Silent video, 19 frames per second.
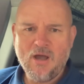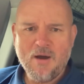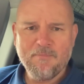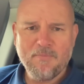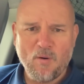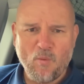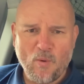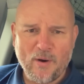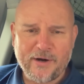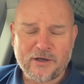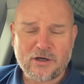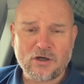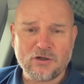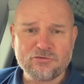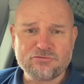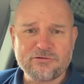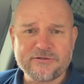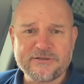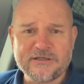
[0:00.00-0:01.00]
But what a
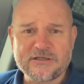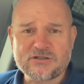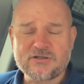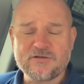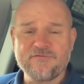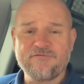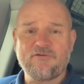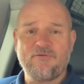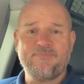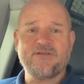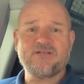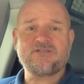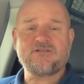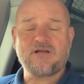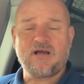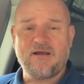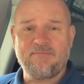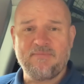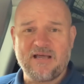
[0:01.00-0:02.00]
contradiction from this
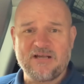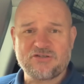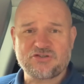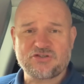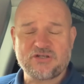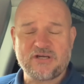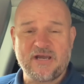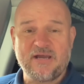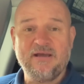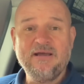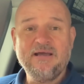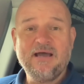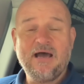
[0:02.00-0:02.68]
time last year.